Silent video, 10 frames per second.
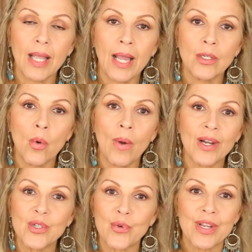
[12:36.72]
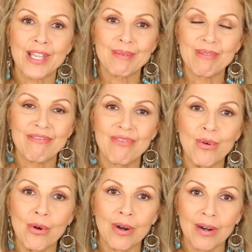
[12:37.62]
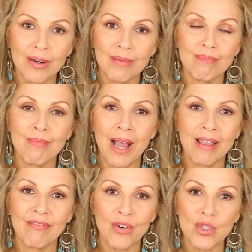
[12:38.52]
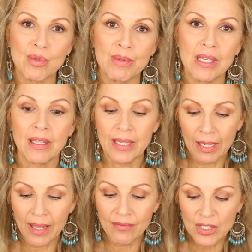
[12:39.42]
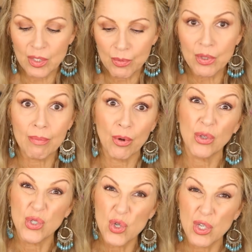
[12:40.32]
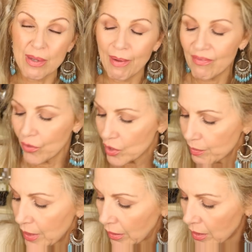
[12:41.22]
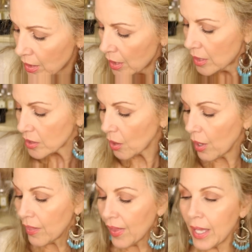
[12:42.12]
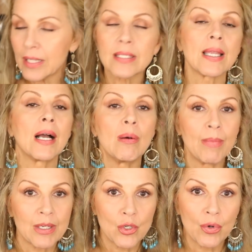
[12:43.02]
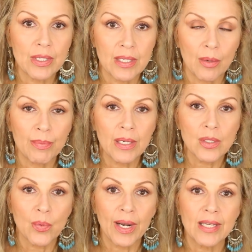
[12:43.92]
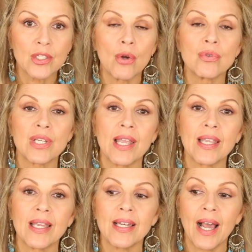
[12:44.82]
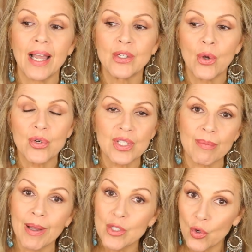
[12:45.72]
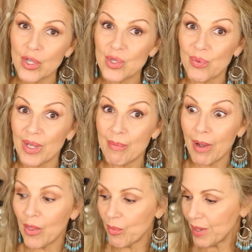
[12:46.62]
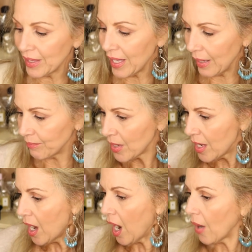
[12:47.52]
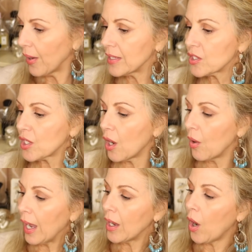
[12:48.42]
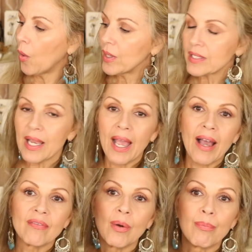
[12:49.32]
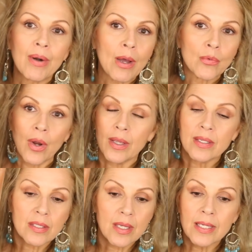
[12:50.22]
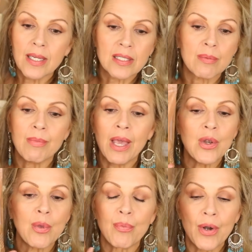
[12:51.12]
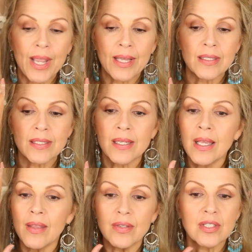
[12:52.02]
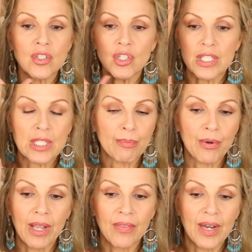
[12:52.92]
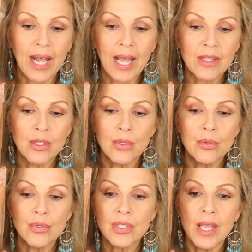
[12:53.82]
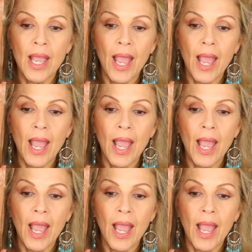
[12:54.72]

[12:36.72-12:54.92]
I don't want to drink it before my first meal, and I'll have a smoothie bowl, usually my first meal. So, and that is to help my joints out, because when I don't take it, I notice that my joints really bother me a lot. All right, so I always have brown rice. It doesn't matter the brand. This is just the brand that I use.